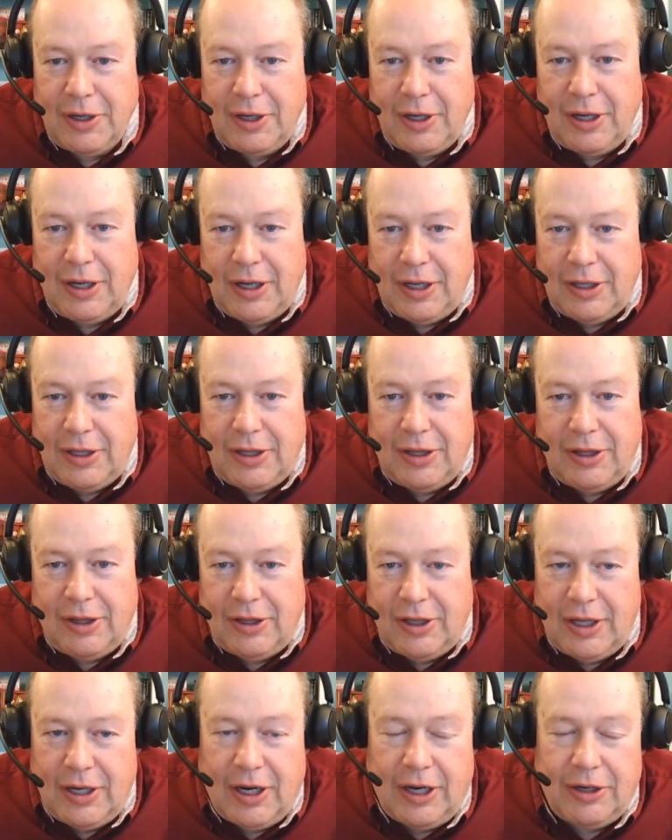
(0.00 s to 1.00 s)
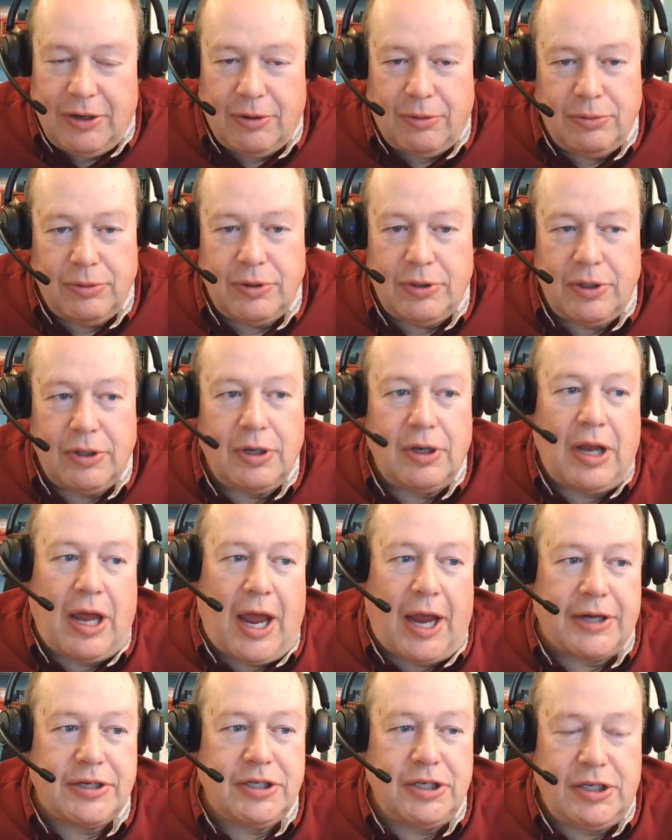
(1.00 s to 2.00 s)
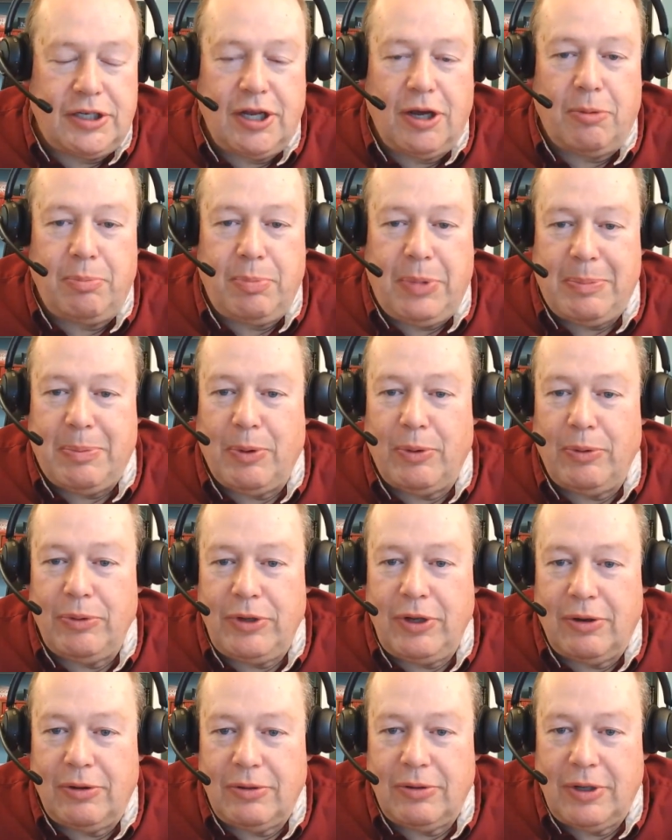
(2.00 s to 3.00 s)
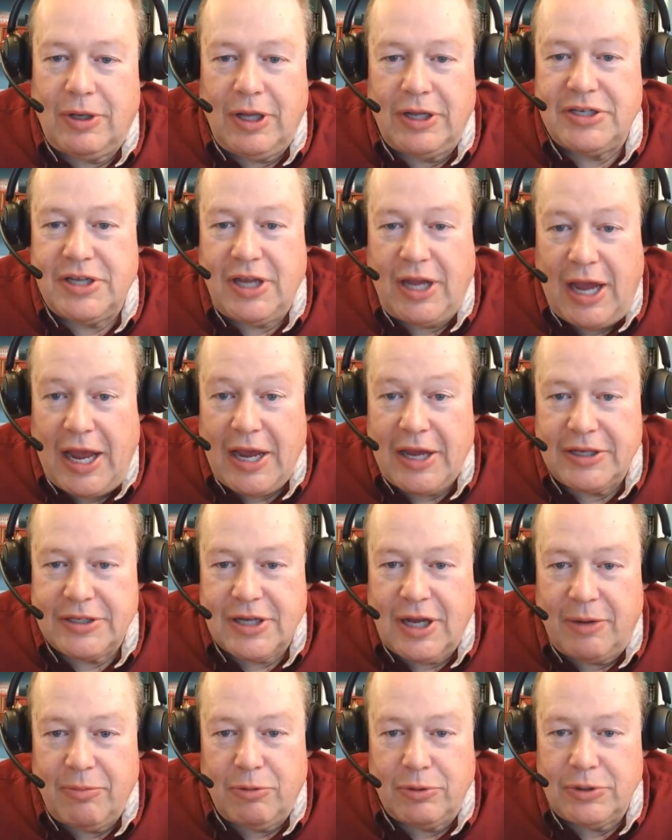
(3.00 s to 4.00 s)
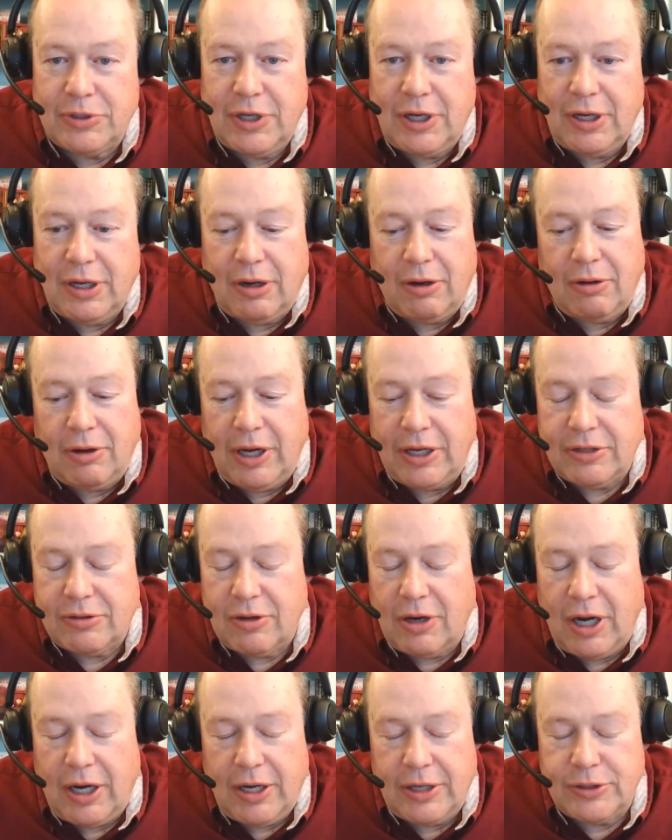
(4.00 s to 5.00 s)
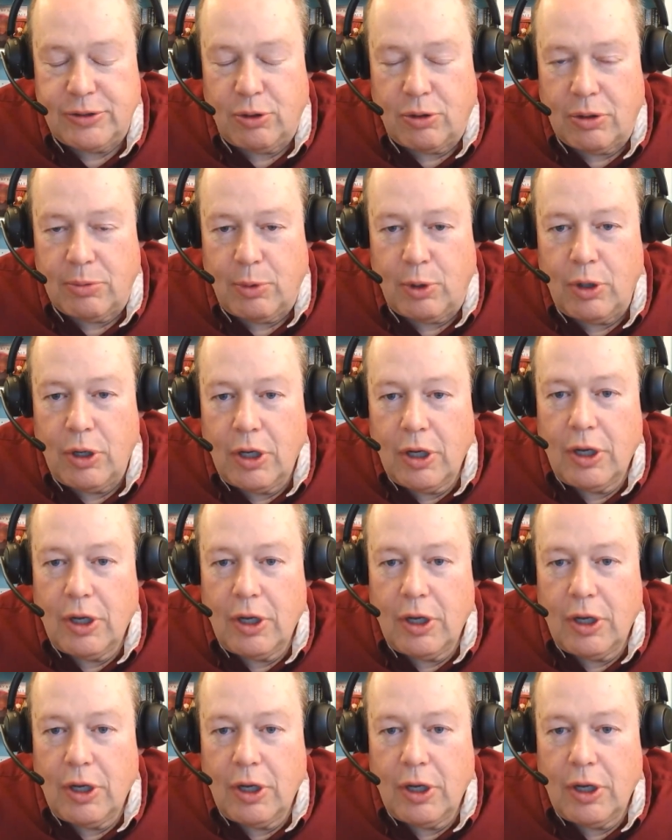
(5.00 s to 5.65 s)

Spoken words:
And then I don't actually tell people, unless they ask, I won't say, "Oh, I tried. It's horrible."